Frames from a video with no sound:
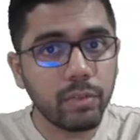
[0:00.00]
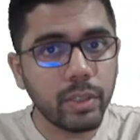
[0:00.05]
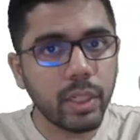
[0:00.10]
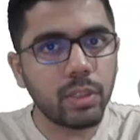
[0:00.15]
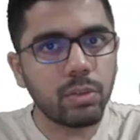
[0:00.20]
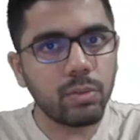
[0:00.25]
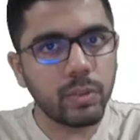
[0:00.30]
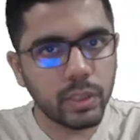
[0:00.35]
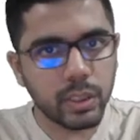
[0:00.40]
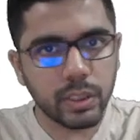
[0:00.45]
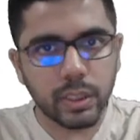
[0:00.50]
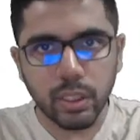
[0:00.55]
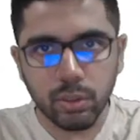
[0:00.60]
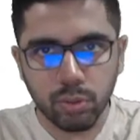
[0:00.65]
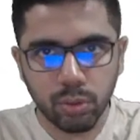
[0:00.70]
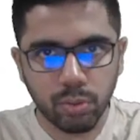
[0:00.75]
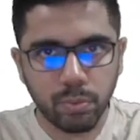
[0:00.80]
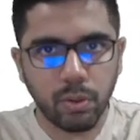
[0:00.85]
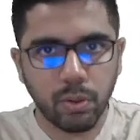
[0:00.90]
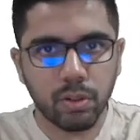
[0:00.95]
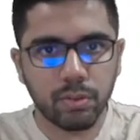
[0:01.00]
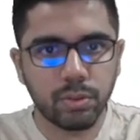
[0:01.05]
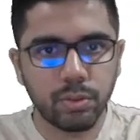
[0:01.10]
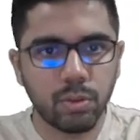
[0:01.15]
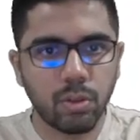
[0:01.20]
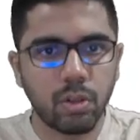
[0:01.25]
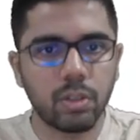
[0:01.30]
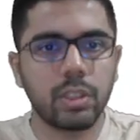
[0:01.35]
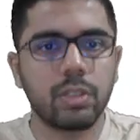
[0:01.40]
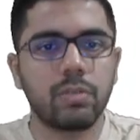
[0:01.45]
are doing this, I hope all of you
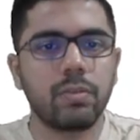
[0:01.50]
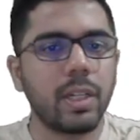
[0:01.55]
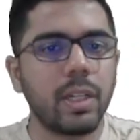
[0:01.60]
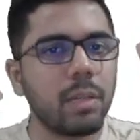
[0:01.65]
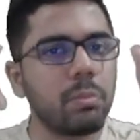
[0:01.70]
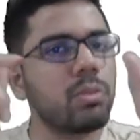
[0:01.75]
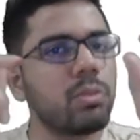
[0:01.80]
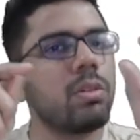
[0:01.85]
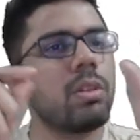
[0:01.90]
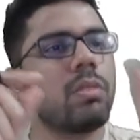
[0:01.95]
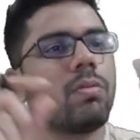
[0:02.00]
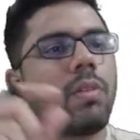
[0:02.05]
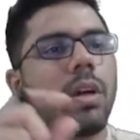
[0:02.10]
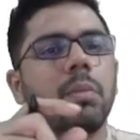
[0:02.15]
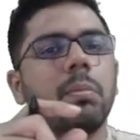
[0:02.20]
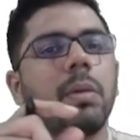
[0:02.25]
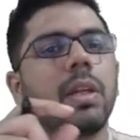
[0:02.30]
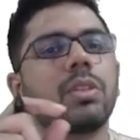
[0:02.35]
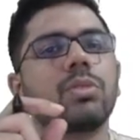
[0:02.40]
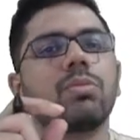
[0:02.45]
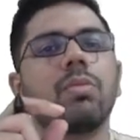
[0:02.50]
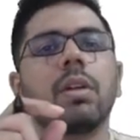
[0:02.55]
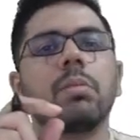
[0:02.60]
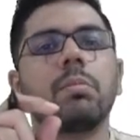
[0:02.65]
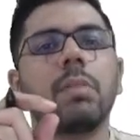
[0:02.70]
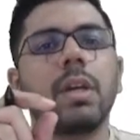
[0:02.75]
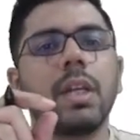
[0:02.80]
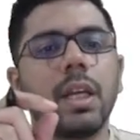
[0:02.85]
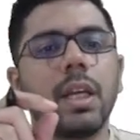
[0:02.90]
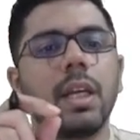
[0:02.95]
got it. When I'm doing 1 minus 1
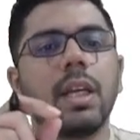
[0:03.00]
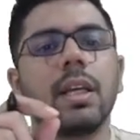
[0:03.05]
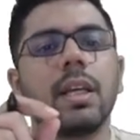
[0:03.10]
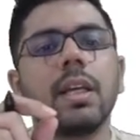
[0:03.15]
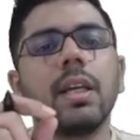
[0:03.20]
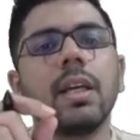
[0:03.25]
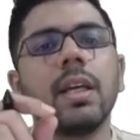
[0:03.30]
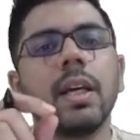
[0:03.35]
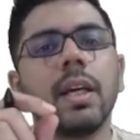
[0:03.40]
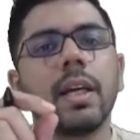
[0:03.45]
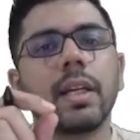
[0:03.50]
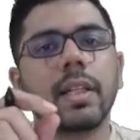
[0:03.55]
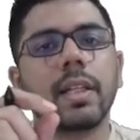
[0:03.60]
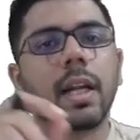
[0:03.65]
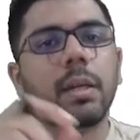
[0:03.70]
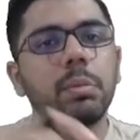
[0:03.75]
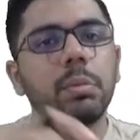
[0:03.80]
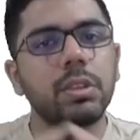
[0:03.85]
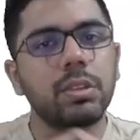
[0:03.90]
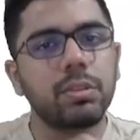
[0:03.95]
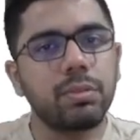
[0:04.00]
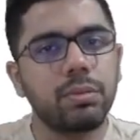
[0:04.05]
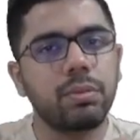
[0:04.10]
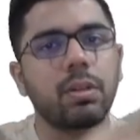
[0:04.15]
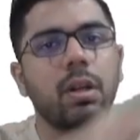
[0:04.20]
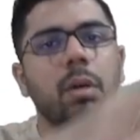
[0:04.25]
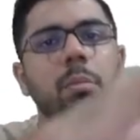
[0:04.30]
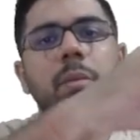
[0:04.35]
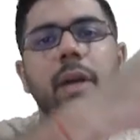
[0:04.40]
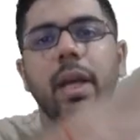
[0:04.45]
by a, that means
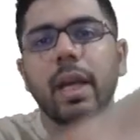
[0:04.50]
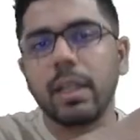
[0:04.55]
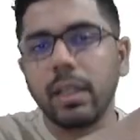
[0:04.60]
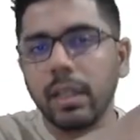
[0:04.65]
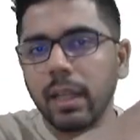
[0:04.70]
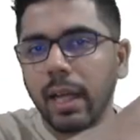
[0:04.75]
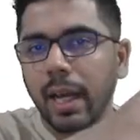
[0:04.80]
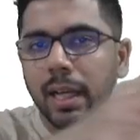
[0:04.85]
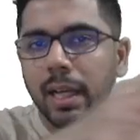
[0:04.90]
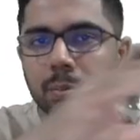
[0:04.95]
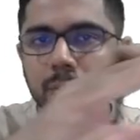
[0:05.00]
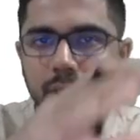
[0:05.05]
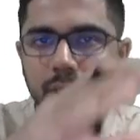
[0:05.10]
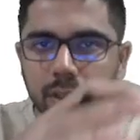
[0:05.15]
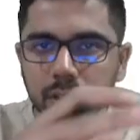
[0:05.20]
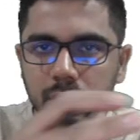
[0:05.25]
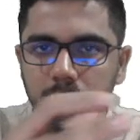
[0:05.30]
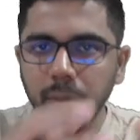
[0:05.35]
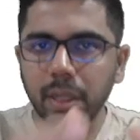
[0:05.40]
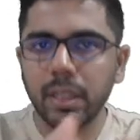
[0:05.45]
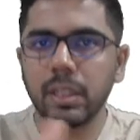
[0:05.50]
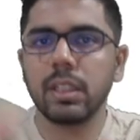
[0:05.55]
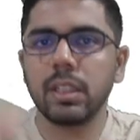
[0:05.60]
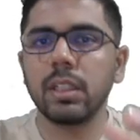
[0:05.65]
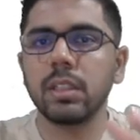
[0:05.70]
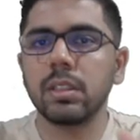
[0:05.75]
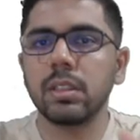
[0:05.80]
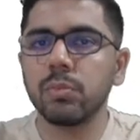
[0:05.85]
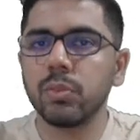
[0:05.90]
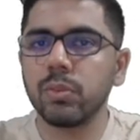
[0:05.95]
from n, I'm systematically
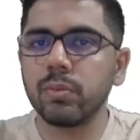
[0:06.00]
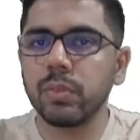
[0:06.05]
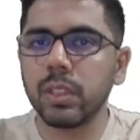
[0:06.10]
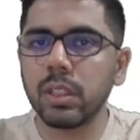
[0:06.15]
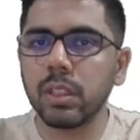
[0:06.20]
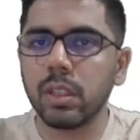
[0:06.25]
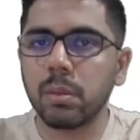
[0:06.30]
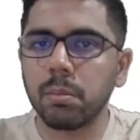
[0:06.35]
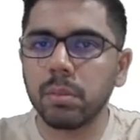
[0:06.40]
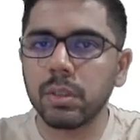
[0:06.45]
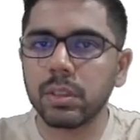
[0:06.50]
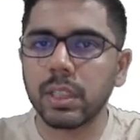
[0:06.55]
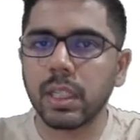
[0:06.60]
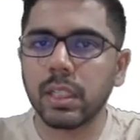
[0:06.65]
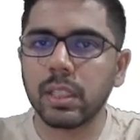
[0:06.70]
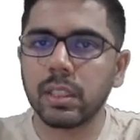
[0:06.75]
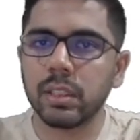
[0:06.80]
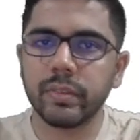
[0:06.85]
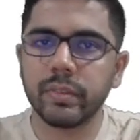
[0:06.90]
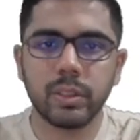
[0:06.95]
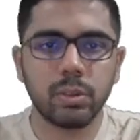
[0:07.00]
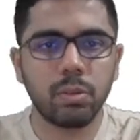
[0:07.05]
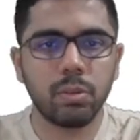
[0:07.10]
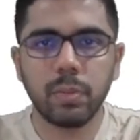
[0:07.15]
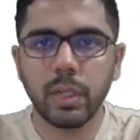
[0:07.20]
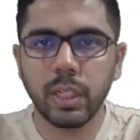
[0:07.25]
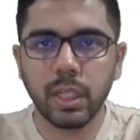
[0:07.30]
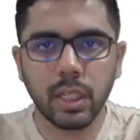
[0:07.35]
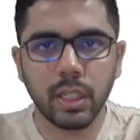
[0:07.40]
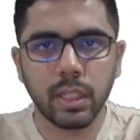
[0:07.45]
removing numbers that are divisible by
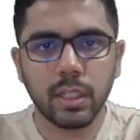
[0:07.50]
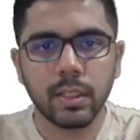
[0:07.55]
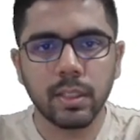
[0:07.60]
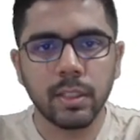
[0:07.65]
a.